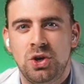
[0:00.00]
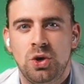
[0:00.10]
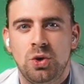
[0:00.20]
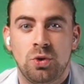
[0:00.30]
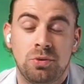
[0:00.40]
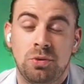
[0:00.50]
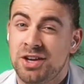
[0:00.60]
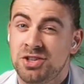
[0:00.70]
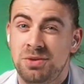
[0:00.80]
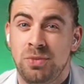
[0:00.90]

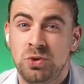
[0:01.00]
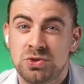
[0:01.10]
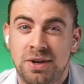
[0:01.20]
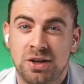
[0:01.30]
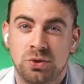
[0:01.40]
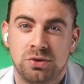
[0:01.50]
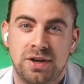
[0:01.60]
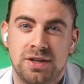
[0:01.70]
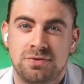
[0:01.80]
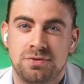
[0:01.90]
most medical
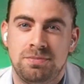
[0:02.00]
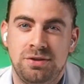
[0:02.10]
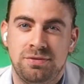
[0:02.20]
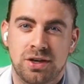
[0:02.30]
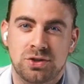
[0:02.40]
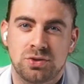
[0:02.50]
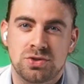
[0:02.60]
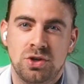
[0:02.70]
device manufacturers